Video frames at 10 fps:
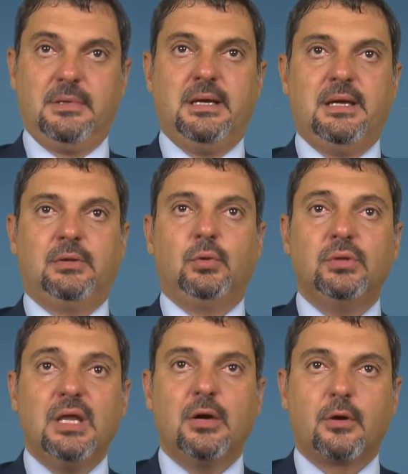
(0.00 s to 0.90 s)

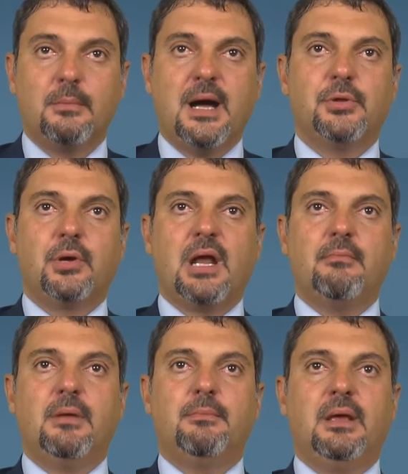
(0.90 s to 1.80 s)
2D
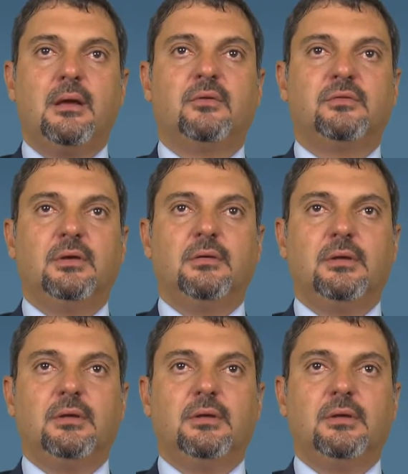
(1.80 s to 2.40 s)
chromatogram because